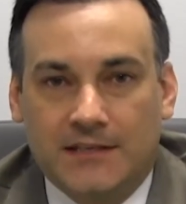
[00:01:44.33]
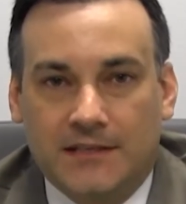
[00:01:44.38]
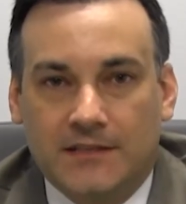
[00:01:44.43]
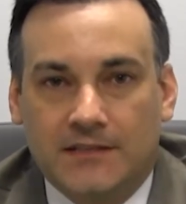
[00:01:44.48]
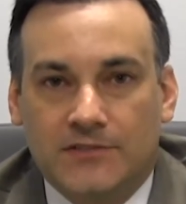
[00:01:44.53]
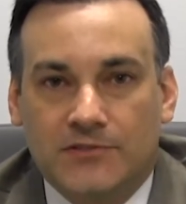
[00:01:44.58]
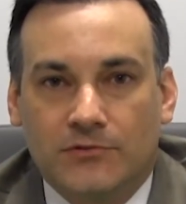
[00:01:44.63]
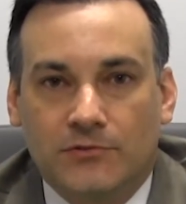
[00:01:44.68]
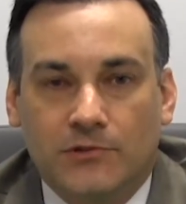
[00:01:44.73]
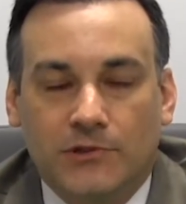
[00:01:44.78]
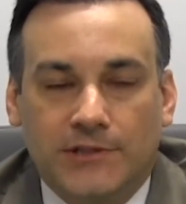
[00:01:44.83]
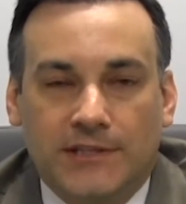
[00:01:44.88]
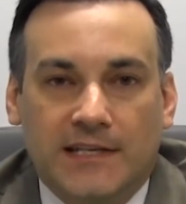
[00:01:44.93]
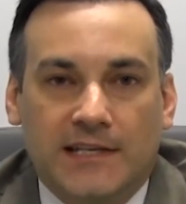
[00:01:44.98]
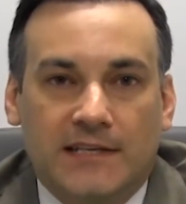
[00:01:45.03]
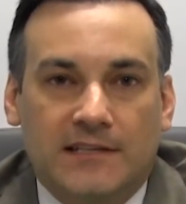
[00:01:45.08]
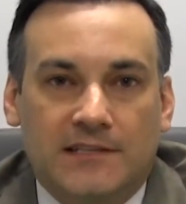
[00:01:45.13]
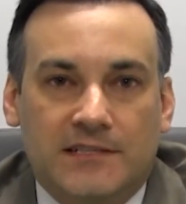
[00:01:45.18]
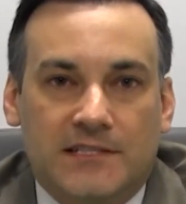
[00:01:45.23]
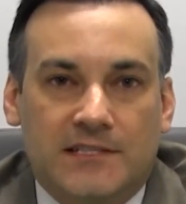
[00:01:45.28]
Uh, so
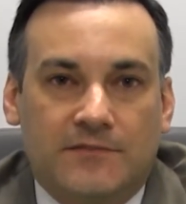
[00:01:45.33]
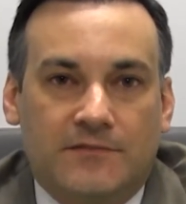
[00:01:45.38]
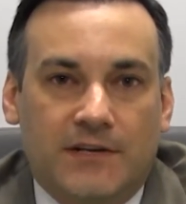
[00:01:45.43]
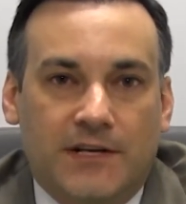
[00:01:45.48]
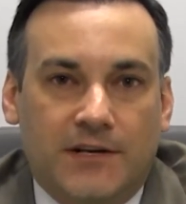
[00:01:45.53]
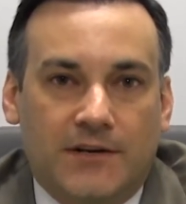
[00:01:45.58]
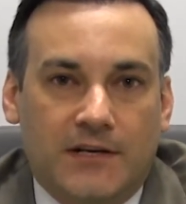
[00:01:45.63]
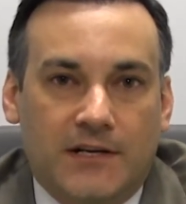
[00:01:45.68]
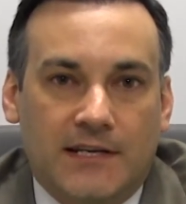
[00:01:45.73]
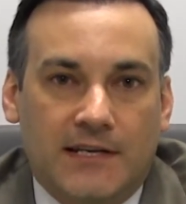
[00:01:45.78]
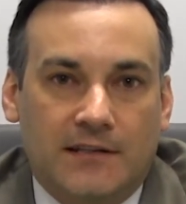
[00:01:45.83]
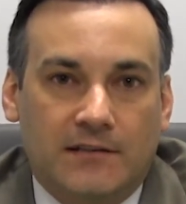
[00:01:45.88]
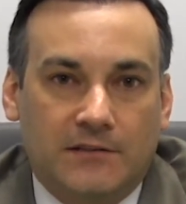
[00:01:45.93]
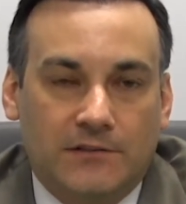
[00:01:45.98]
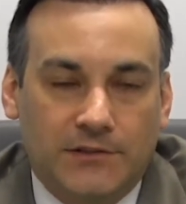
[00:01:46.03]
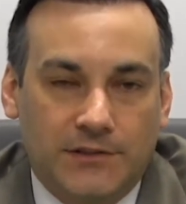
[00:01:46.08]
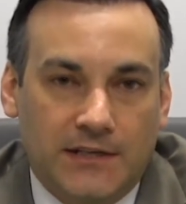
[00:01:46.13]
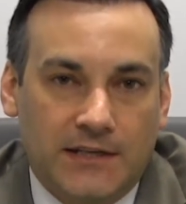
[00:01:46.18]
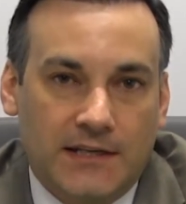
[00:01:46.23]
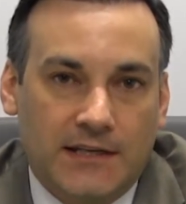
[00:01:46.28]
looking at the severity
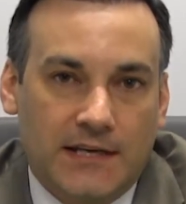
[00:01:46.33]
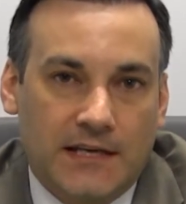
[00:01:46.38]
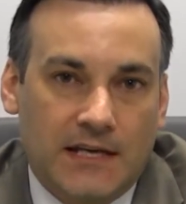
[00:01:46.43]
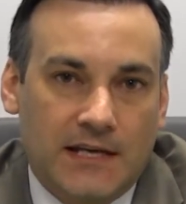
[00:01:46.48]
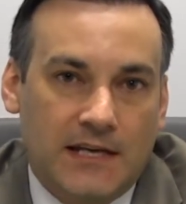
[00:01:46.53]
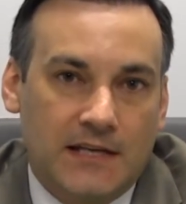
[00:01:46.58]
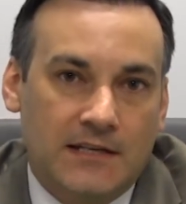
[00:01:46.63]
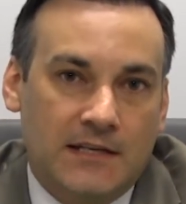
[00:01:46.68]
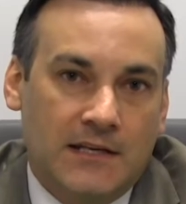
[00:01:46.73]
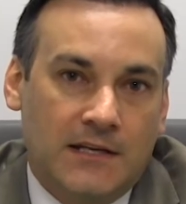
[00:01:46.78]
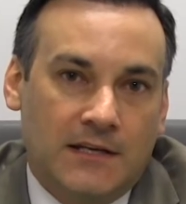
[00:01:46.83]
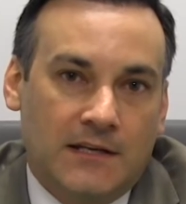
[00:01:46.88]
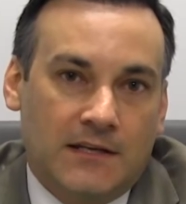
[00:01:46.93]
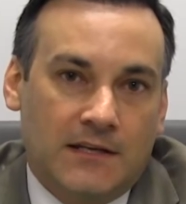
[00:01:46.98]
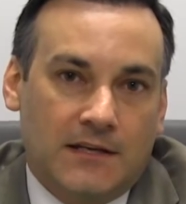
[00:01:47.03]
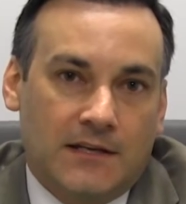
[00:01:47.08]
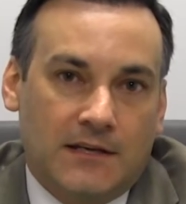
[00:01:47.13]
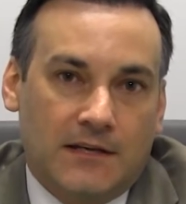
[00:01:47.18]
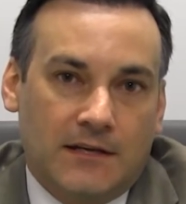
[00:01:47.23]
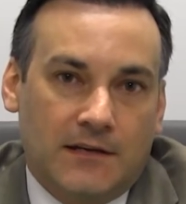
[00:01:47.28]
and looking at
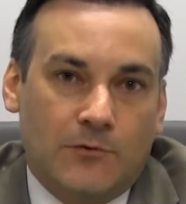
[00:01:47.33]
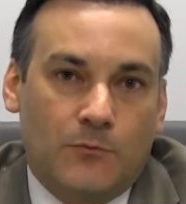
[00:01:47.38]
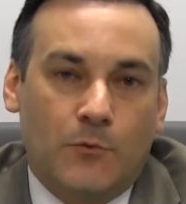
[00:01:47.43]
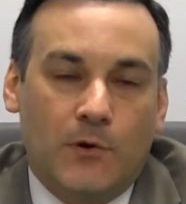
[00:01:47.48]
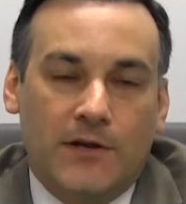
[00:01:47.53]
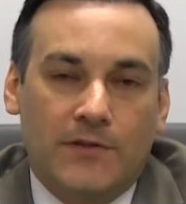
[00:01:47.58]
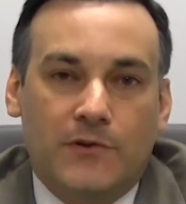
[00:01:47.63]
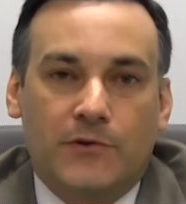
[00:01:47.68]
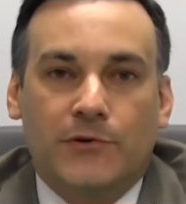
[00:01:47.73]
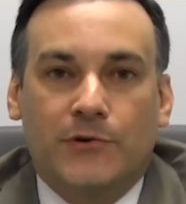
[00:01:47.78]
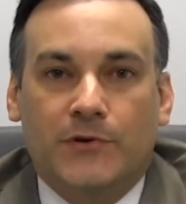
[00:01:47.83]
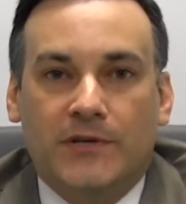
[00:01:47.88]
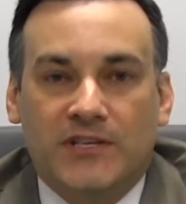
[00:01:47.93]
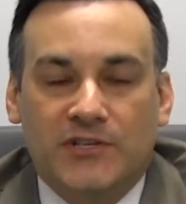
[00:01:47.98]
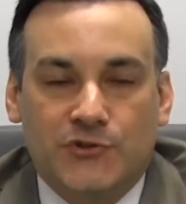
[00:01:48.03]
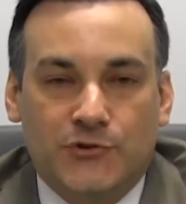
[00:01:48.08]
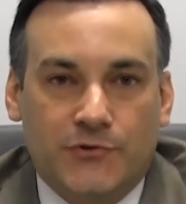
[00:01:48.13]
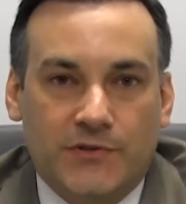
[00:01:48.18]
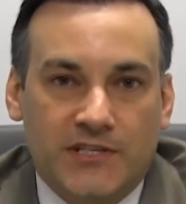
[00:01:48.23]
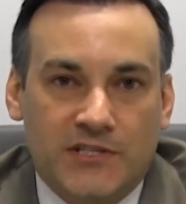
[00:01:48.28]
uh, whether your
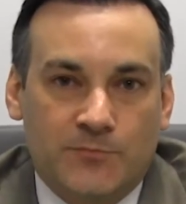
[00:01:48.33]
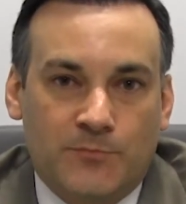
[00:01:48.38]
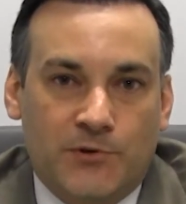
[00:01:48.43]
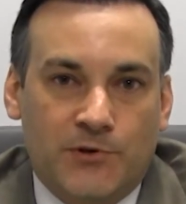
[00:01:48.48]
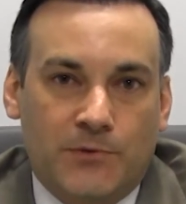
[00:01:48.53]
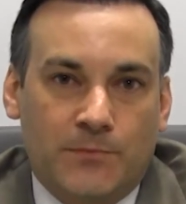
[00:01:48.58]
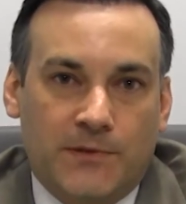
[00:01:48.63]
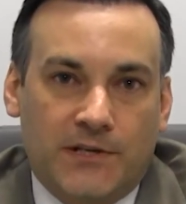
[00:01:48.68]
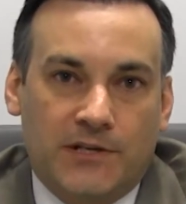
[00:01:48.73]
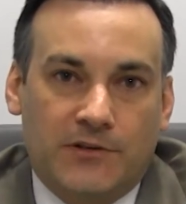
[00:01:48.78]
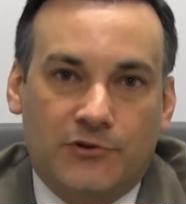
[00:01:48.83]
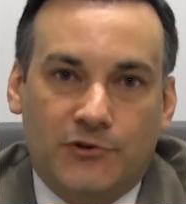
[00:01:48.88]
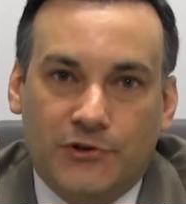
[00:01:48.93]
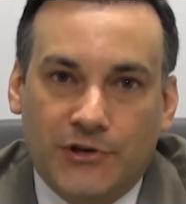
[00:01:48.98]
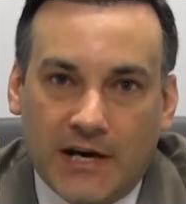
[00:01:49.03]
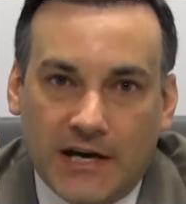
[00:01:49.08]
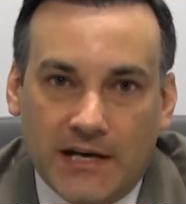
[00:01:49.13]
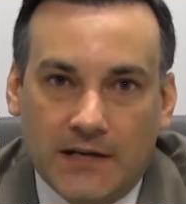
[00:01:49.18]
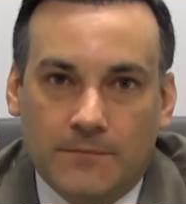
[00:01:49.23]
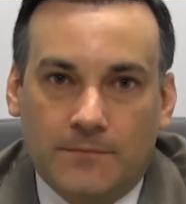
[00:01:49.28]
injury is permanent
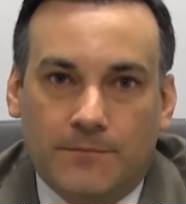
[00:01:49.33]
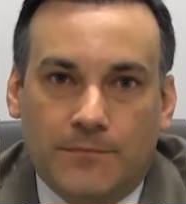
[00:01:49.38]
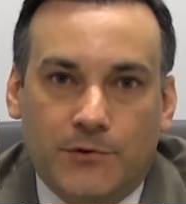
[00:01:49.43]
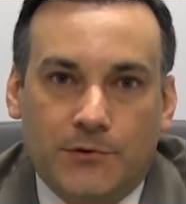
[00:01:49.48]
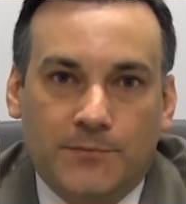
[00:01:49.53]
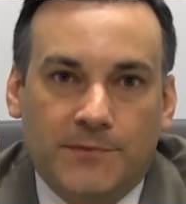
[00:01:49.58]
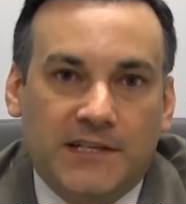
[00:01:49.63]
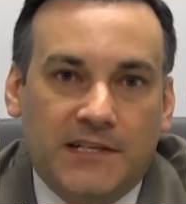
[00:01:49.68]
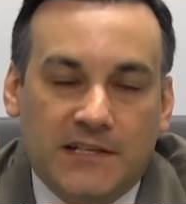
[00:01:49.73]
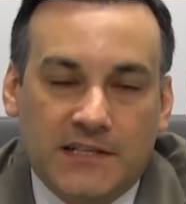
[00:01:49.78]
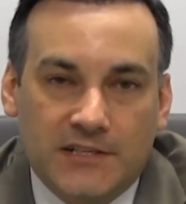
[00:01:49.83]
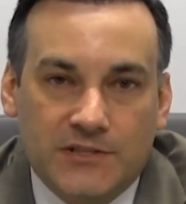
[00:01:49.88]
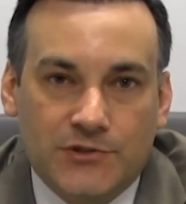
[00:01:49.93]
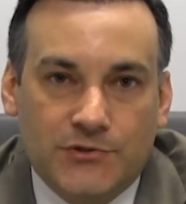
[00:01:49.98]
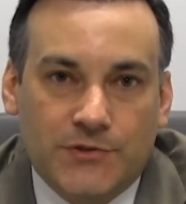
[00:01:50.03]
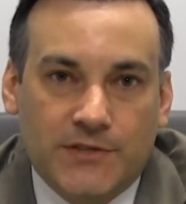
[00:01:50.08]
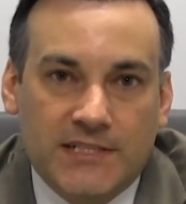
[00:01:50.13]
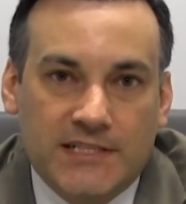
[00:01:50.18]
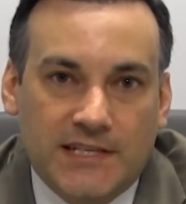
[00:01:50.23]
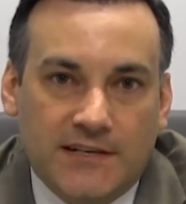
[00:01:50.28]
or not. Permanent
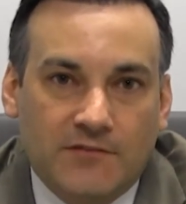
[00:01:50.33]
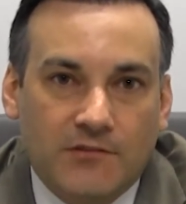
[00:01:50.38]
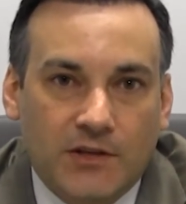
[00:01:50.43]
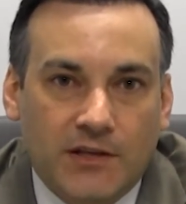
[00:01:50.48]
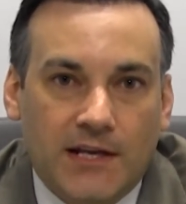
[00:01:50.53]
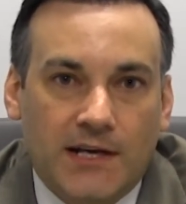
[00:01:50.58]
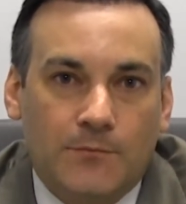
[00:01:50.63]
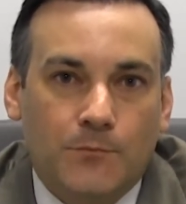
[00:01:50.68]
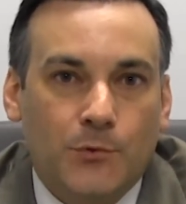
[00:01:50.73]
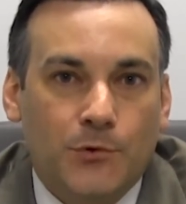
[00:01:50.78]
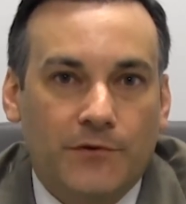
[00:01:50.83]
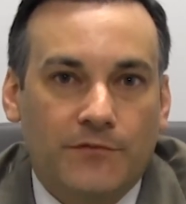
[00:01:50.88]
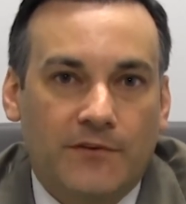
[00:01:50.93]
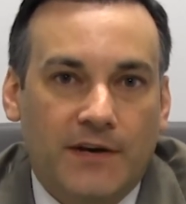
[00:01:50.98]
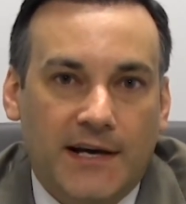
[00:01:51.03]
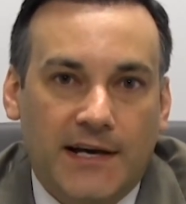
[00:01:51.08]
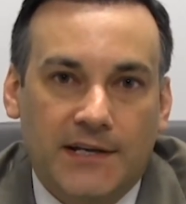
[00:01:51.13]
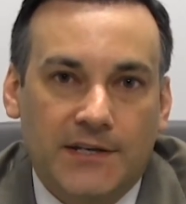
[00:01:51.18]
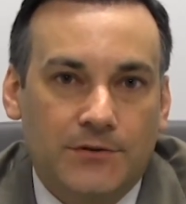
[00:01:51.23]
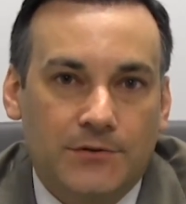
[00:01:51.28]
injuries have a lot more
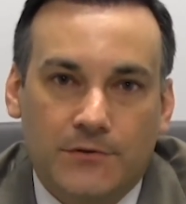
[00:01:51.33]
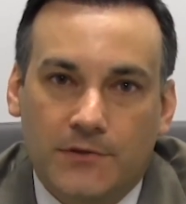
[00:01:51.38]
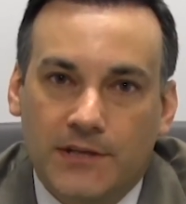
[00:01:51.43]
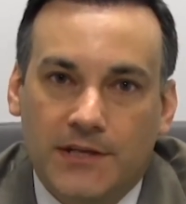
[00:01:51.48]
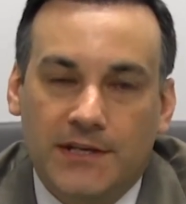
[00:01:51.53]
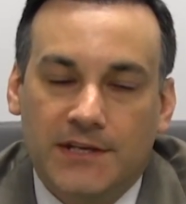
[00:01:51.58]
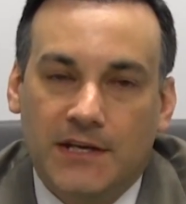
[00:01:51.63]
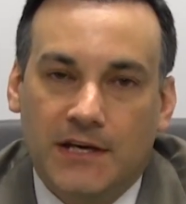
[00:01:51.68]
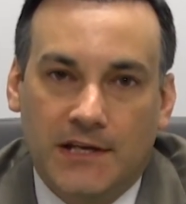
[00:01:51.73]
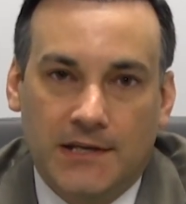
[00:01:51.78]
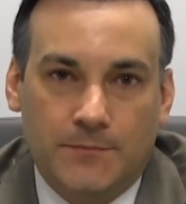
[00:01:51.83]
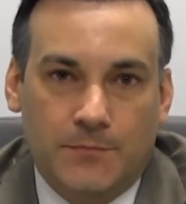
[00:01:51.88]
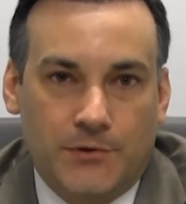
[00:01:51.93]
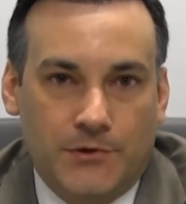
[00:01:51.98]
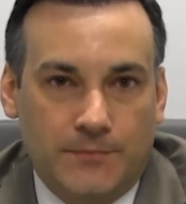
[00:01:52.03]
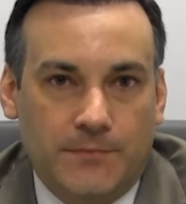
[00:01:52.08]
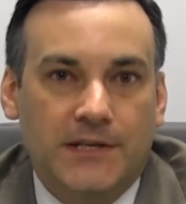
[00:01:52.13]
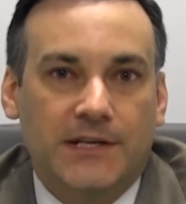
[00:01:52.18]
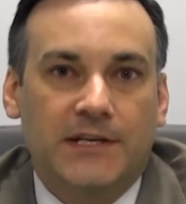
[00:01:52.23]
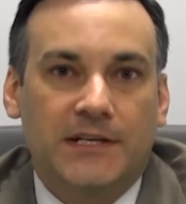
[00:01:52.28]
value than
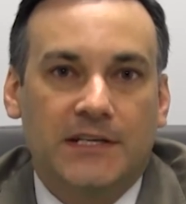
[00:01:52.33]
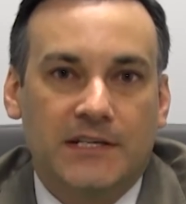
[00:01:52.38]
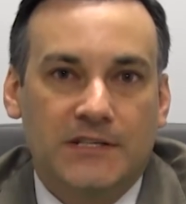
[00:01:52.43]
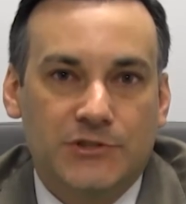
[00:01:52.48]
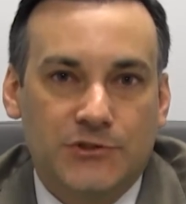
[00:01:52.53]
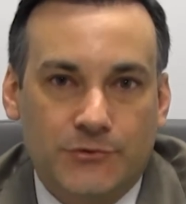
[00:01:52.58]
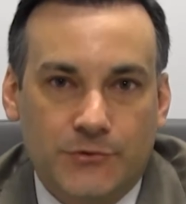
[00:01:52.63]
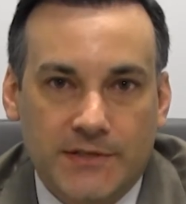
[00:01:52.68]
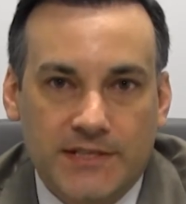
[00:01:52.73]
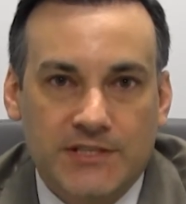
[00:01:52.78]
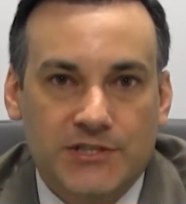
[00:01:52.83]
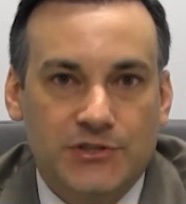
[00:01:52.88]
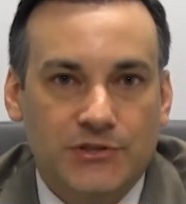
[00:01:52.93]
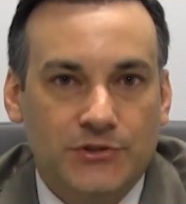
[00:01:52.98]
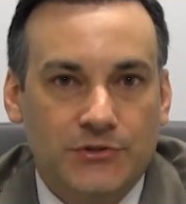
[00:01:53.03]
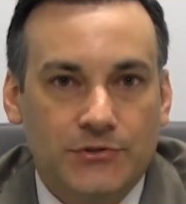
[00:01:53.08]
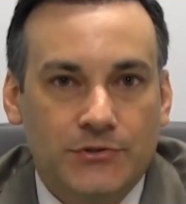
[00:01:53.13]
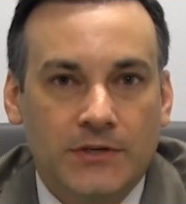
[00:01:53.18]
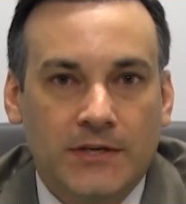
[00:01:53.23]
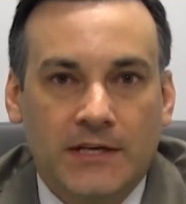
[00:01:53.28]
non-permanent injuries
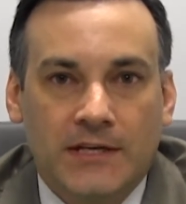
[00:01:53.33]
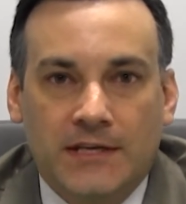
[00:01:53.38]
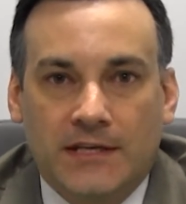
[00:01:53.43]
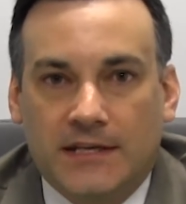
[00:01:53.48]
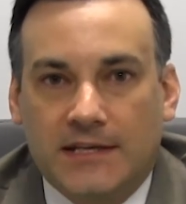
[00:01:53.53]
do.